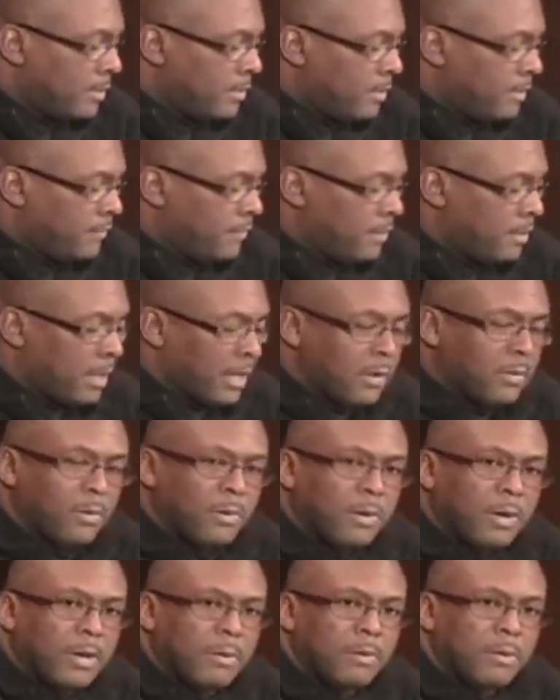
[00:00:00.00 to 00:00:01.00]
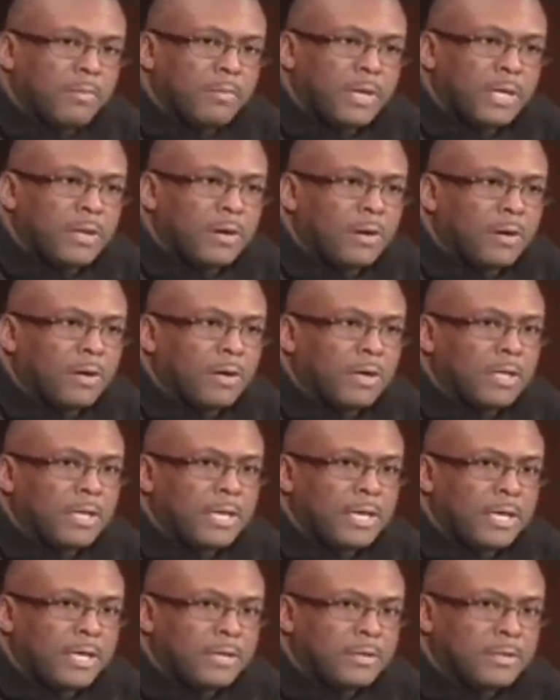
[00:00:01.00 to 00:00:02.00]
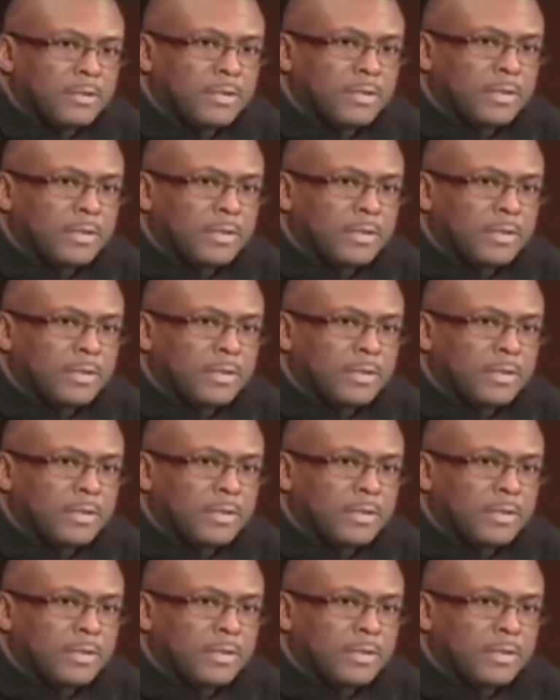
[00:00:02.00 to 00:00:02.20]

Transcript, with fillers: we feel like we were able to meet all our needs.